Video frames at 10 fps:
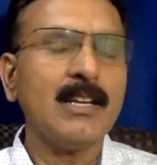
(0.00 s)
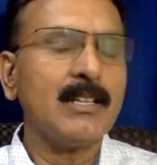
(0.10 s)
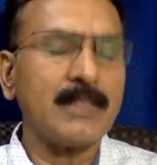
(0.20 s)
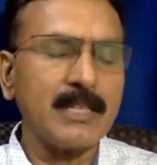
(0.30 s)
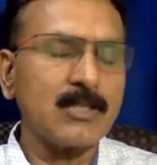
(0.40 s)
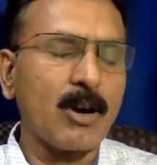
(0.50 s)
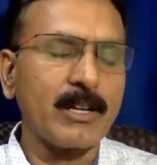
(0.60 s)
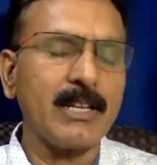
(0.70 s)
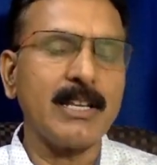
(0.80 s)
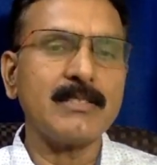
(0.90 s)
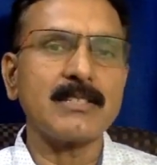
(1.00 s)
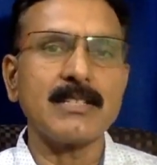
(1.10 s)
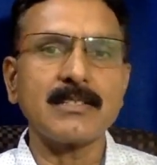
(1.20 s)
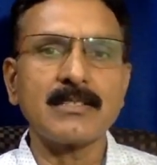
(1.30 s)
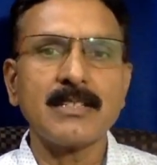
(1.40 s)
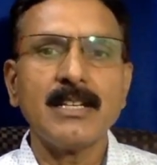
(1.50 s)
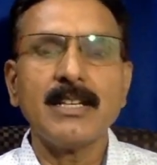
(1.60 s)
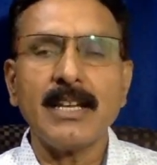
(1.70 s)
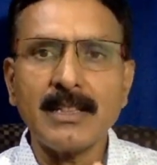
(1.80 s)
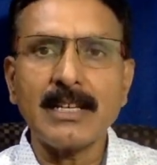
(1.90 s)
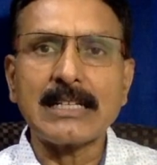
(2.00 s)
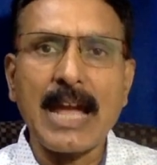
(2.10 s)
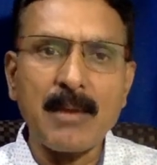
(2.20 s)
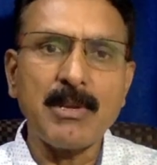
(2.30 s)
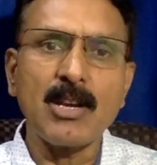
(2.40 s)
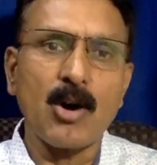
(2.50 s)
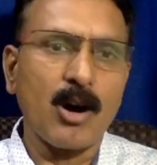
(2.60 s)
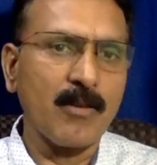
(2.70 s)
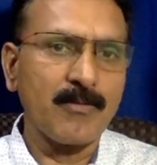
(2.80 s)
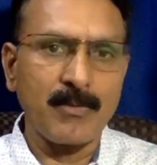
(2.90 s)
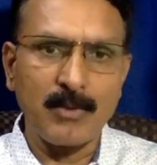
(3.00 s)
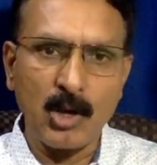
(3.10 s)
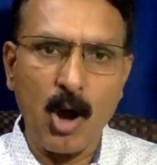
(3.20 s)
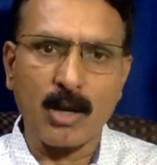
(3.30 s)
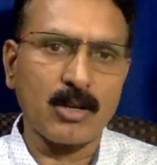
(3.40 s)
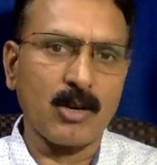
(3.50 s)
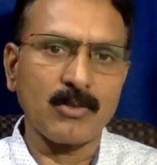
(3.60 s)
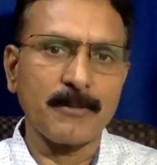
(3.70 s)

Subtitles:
these ordinances in the timing of lockdown.